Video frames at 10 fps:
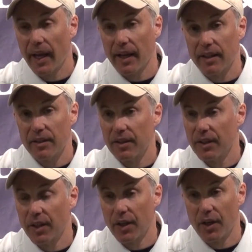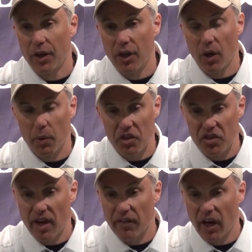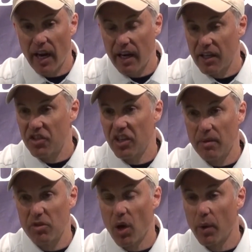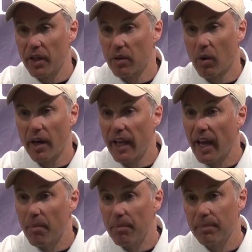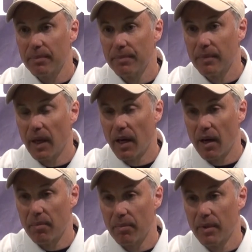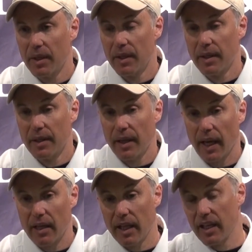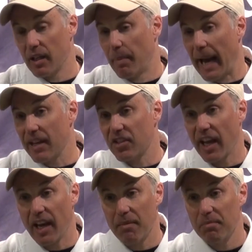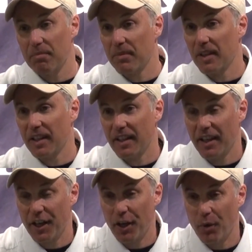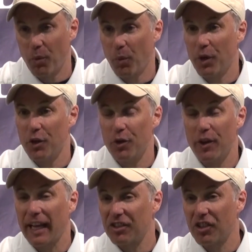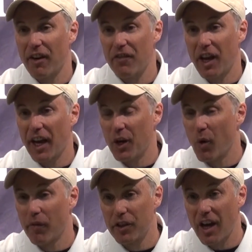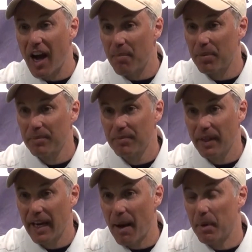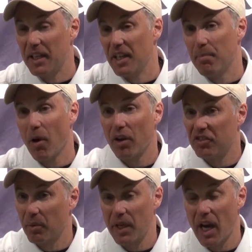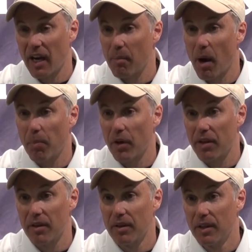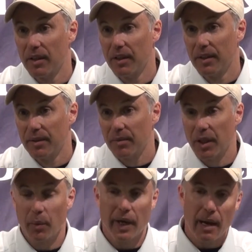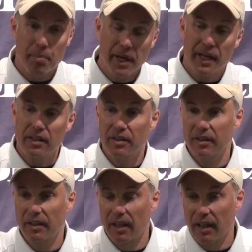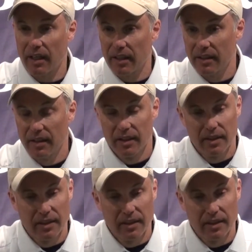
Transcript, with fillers: and you know we just never got any seams going in the run game. Um, and then in the pass game, when you do that stuff, you got to go over top. And how many deep balls did we not come up with? You know, we got picked. Uh,